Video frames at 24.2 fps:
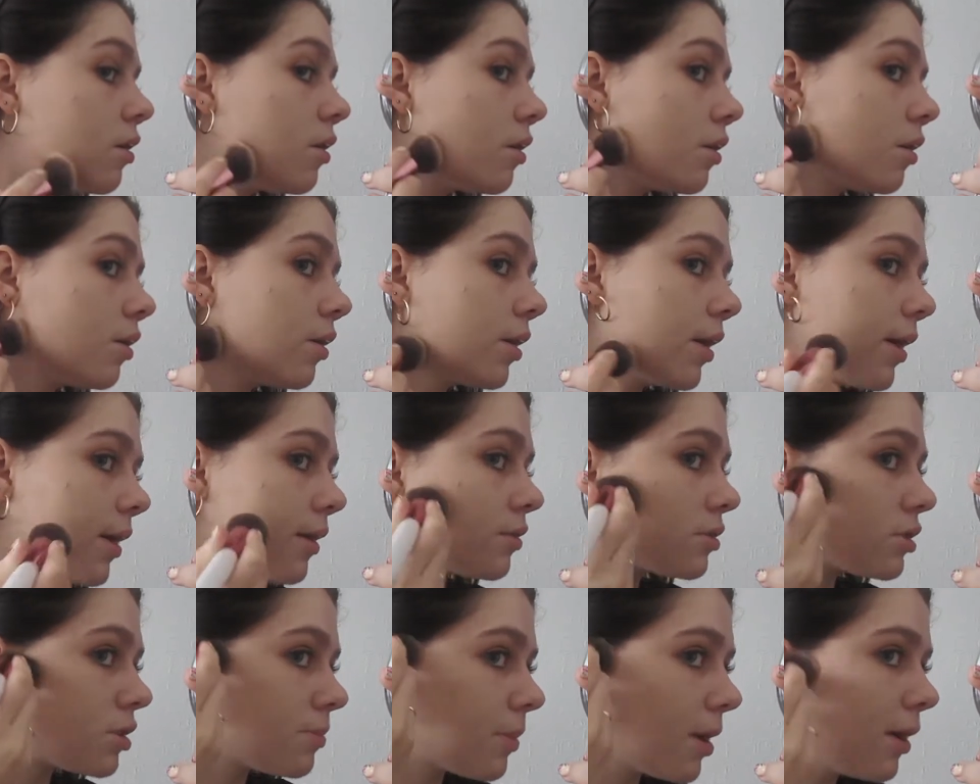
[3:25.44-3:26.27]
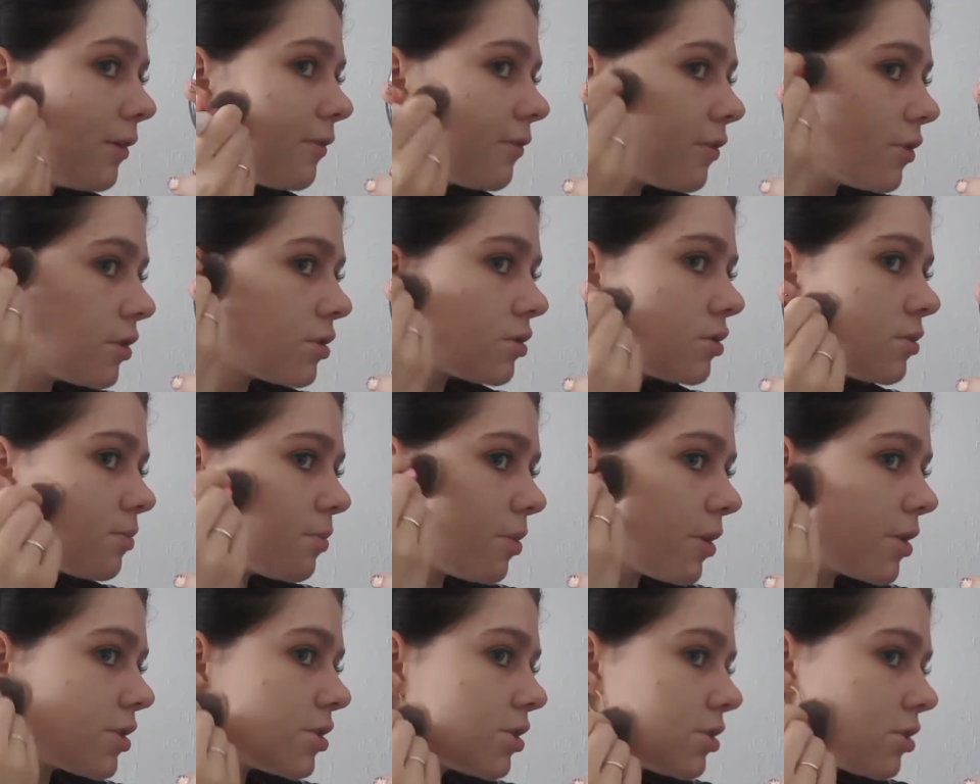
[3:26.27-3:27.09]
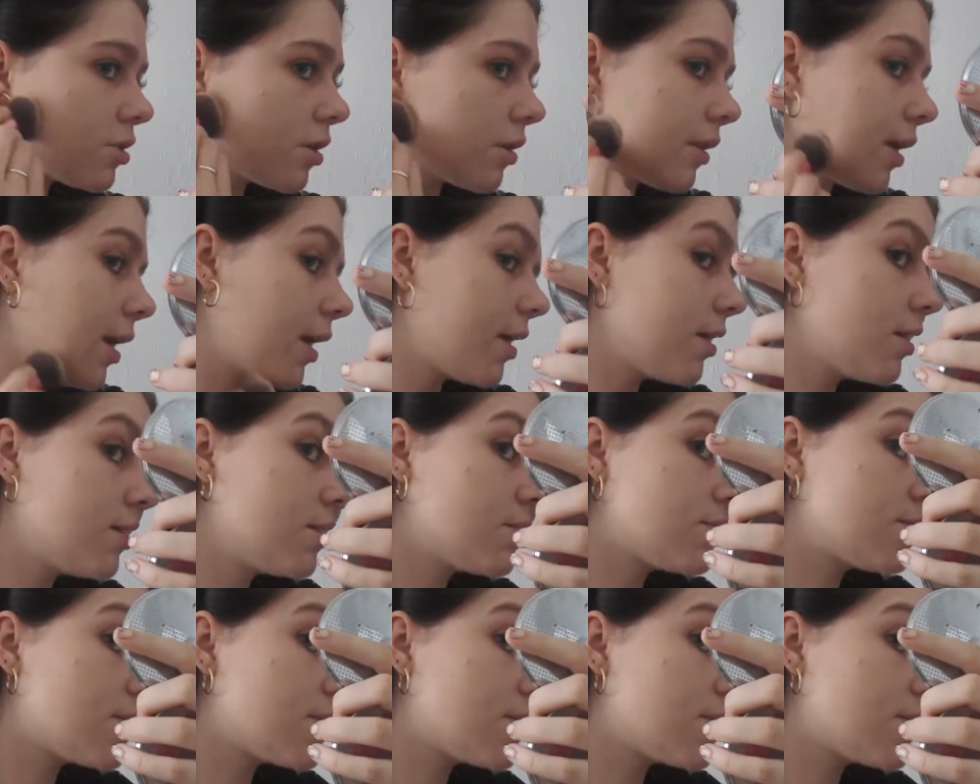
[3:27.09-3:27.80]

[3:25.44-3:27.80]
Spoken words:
Okay, so my first impressions on that is